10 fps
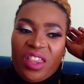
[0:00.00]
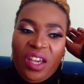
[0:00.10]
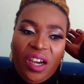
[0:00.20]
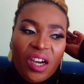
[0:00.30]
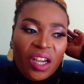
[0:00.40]

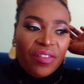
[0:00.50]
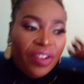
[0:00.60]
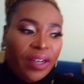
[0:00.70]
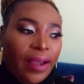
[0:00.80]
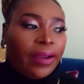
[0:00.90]
think
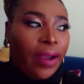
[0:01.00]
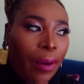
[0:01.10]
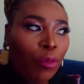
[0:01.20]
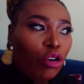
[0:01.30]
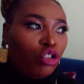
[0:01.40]
even like
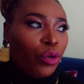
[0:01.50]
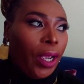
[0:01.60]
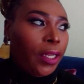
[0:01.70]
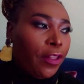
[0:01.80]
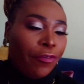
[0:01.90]
I'm going to
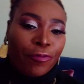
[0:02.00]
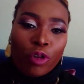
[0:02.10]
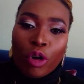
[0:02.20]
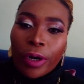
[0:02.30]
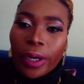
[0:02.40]
end the
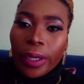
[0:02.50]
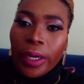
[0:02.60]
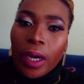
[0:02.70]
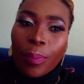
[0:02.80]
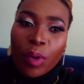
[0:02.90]
vlog here,